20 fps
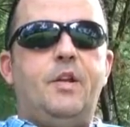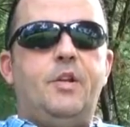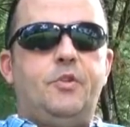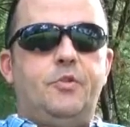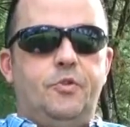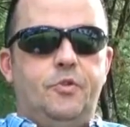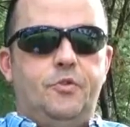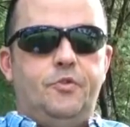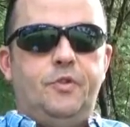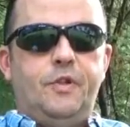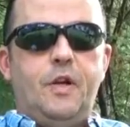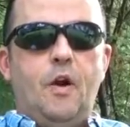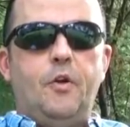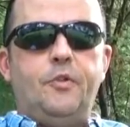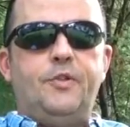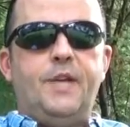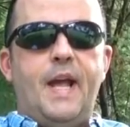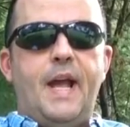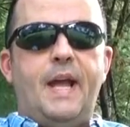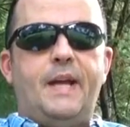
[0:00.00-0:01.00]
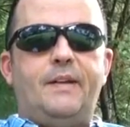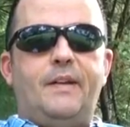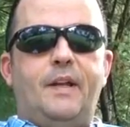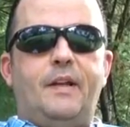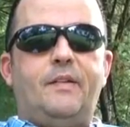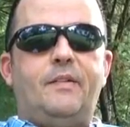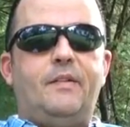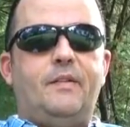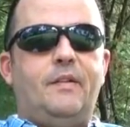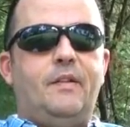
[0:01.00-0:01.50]
using our
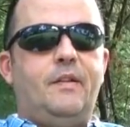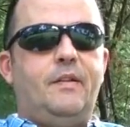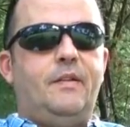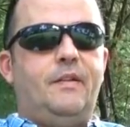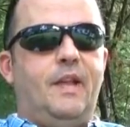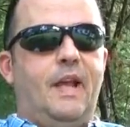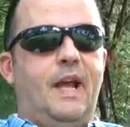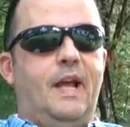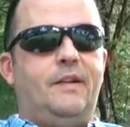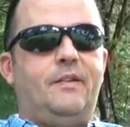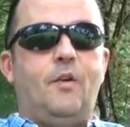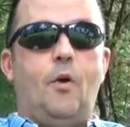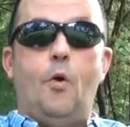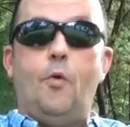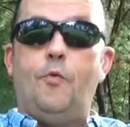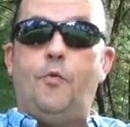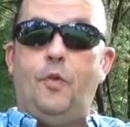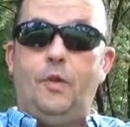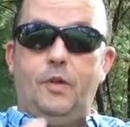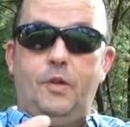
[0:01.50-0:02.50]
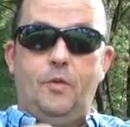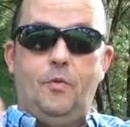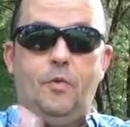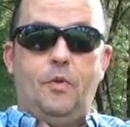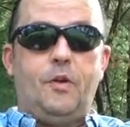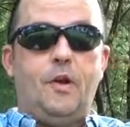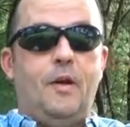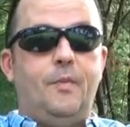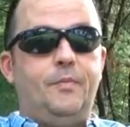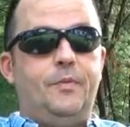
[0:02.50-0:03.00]
tactics, that hopefully you
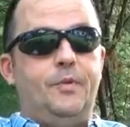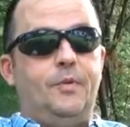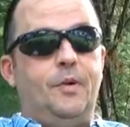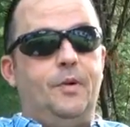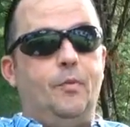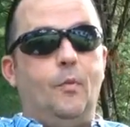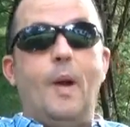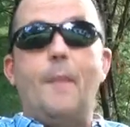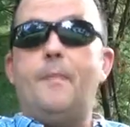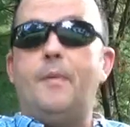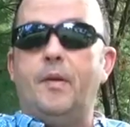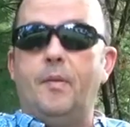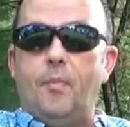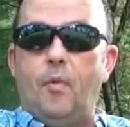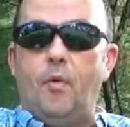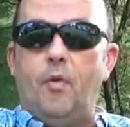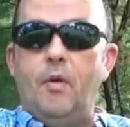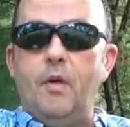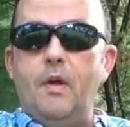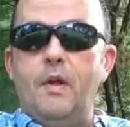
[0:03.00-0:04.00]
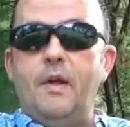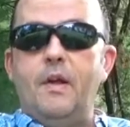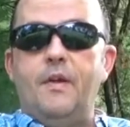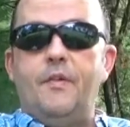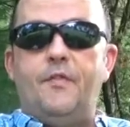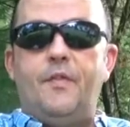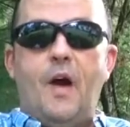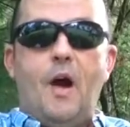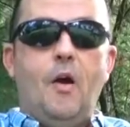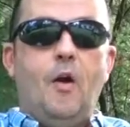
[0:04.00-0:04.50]
will come to a reputable
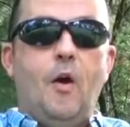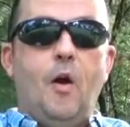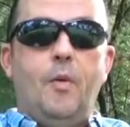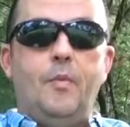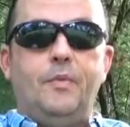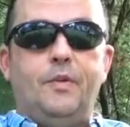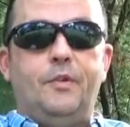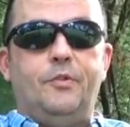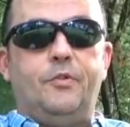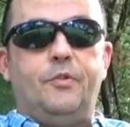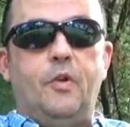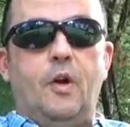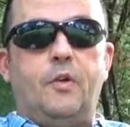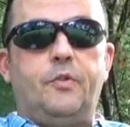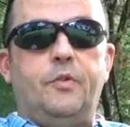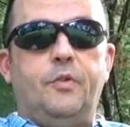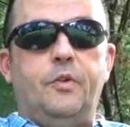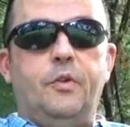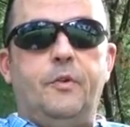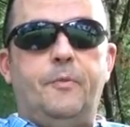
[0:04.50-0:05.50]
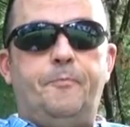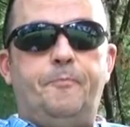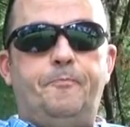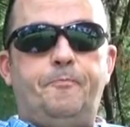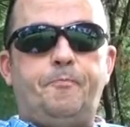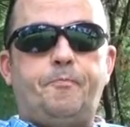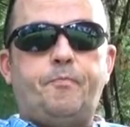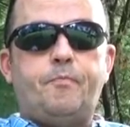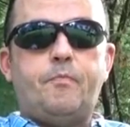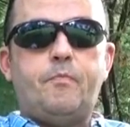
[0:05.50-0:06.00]
firearms instructor
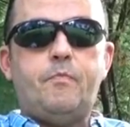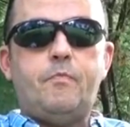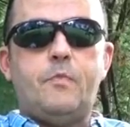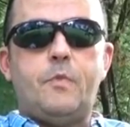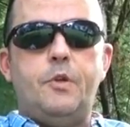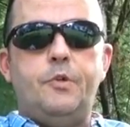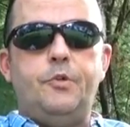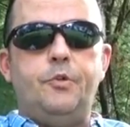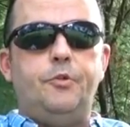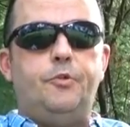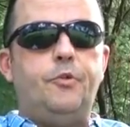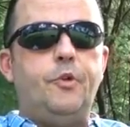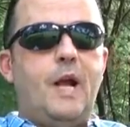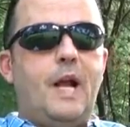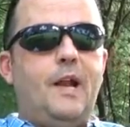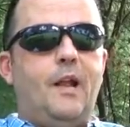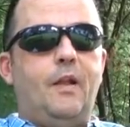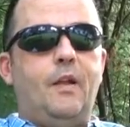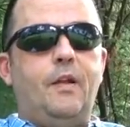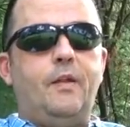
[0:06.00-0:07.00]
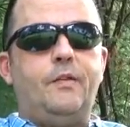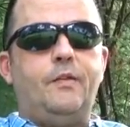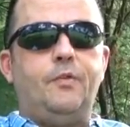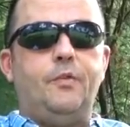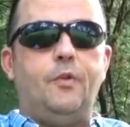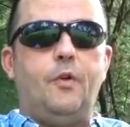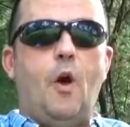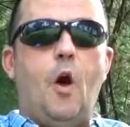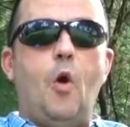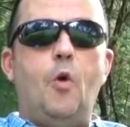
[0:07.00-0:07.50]
to try to
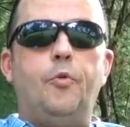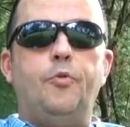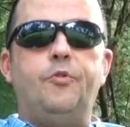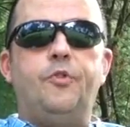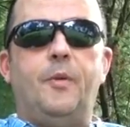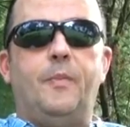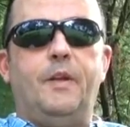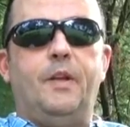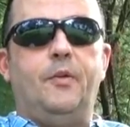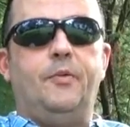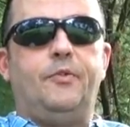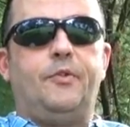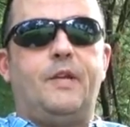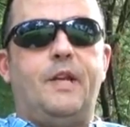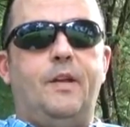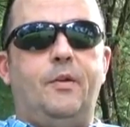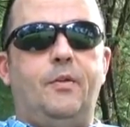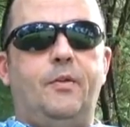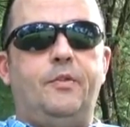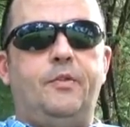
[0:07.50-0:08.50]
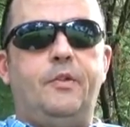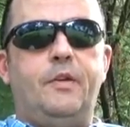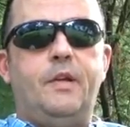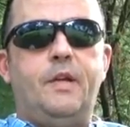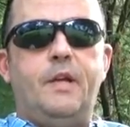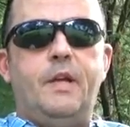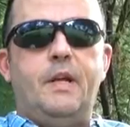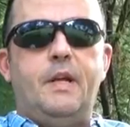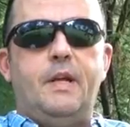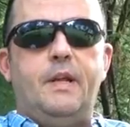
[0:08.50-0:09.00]
hone some of those skills,
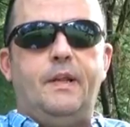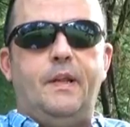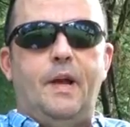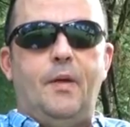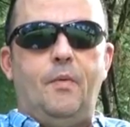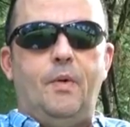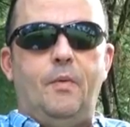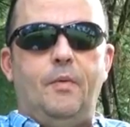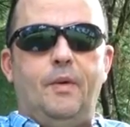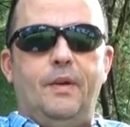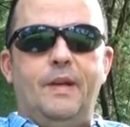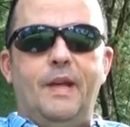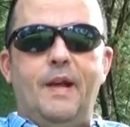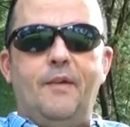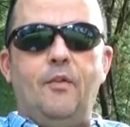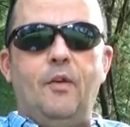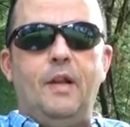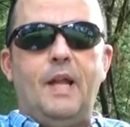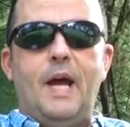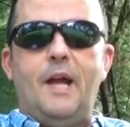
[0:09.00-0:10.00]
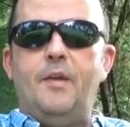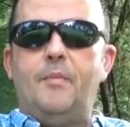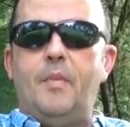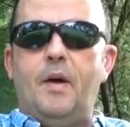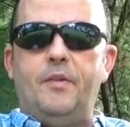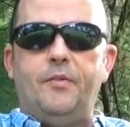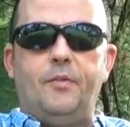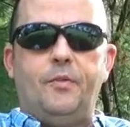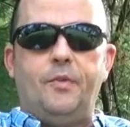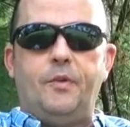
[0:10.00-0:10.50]
that we will never allow the
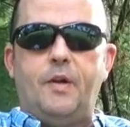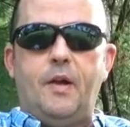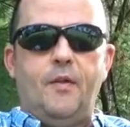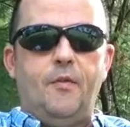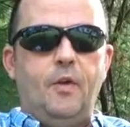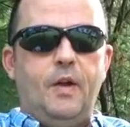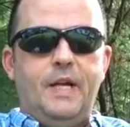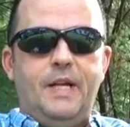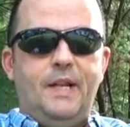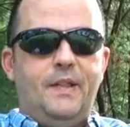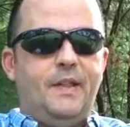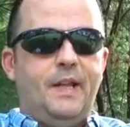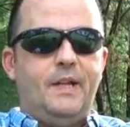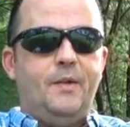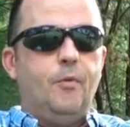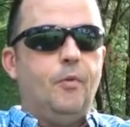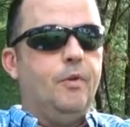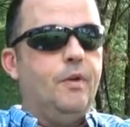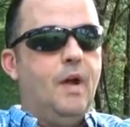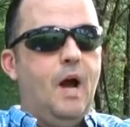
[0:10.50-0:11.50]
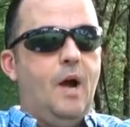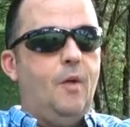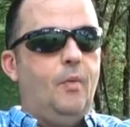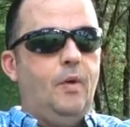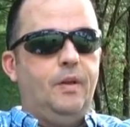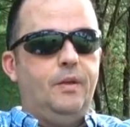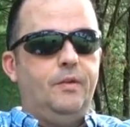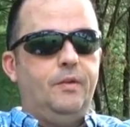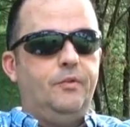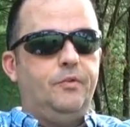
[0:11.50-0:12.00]
muzzle to cover anything we're not
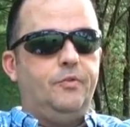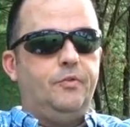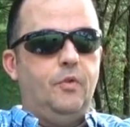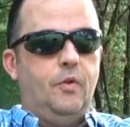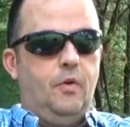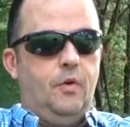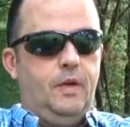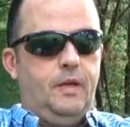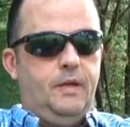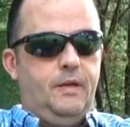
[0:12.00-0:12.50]
willing to destroy.